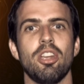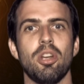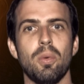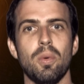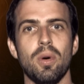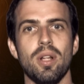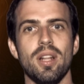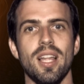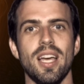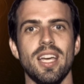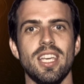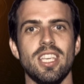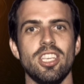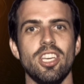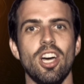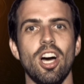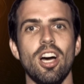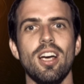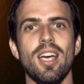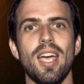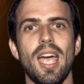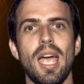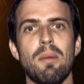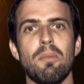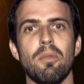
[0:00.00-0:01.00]
and it will let
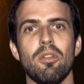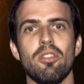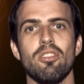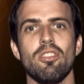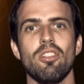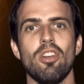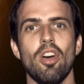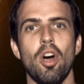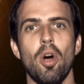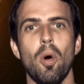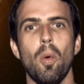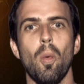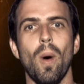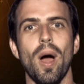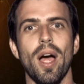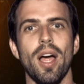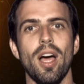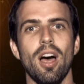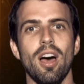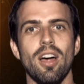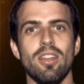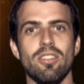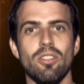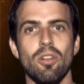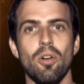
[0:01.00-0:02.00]
young gamers know why
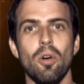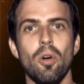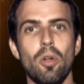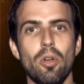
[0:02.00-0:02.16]
us